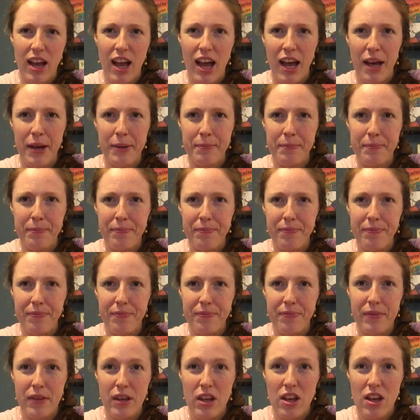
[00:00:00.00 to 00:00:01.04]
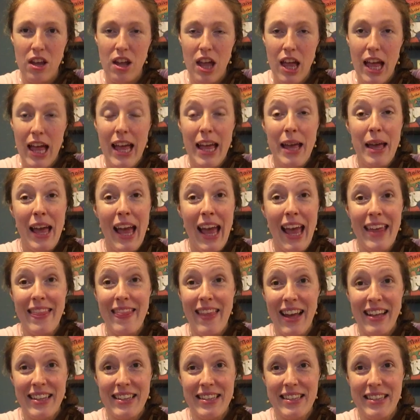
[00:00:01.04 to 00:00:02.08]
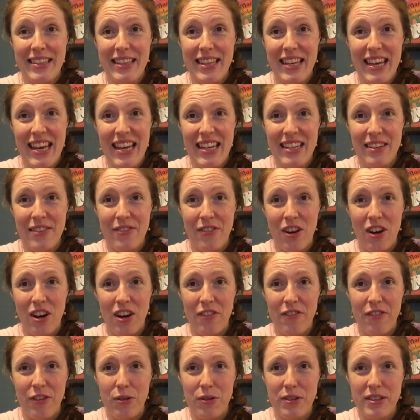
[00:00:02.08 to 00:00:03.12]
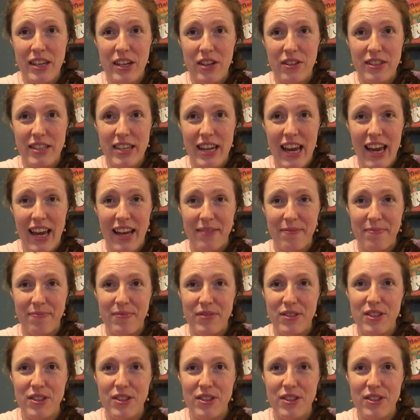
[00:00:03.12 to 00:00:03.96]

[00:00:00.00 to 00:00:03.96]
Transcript: Um, and that's the end of our folk tale today.